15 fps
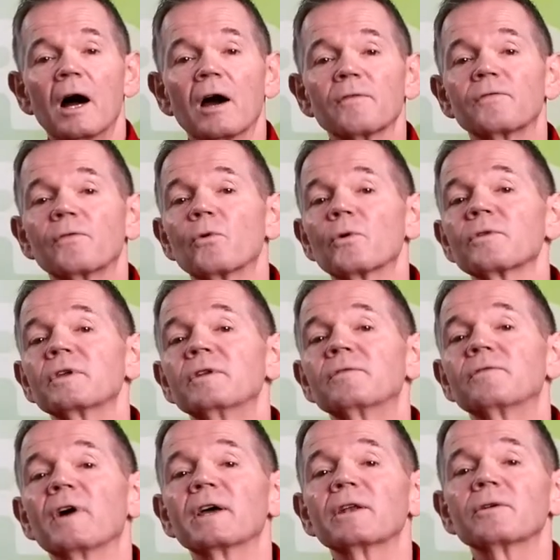Our fourth and
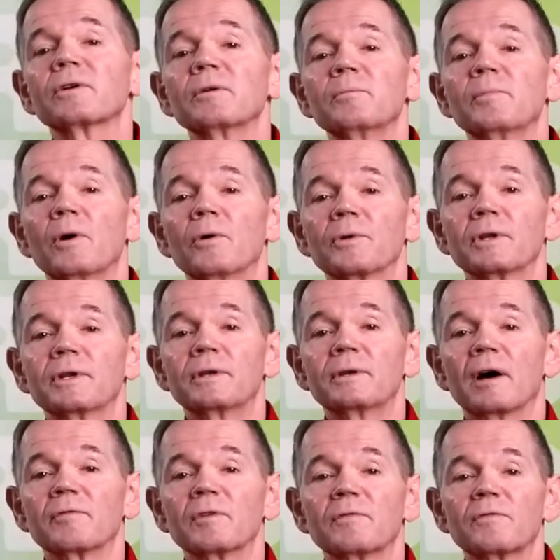final component
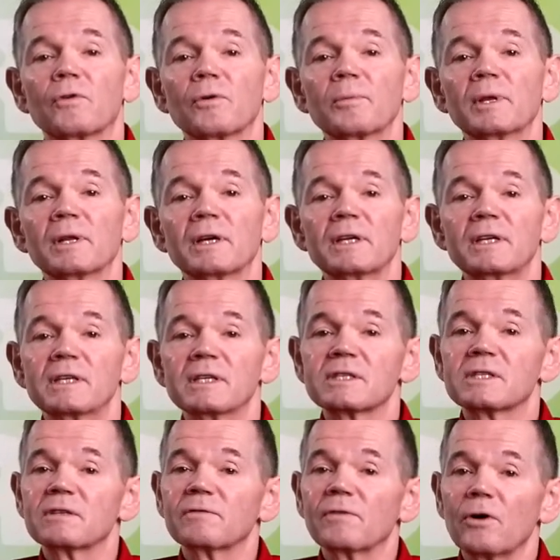of the formula
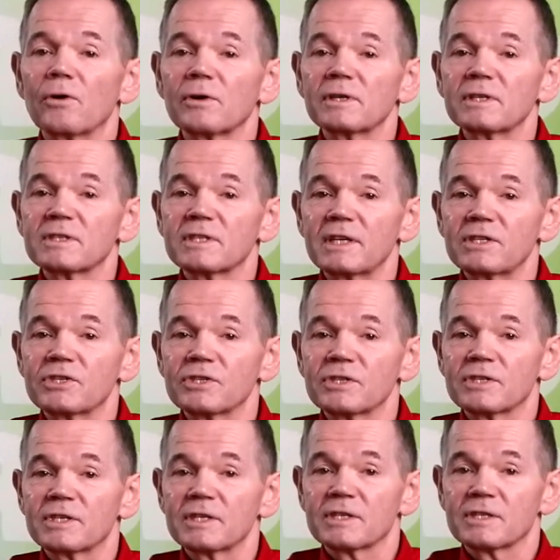is the
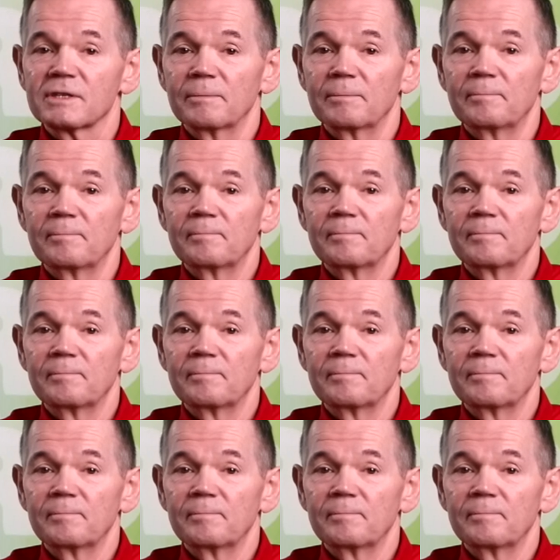vulcanization system.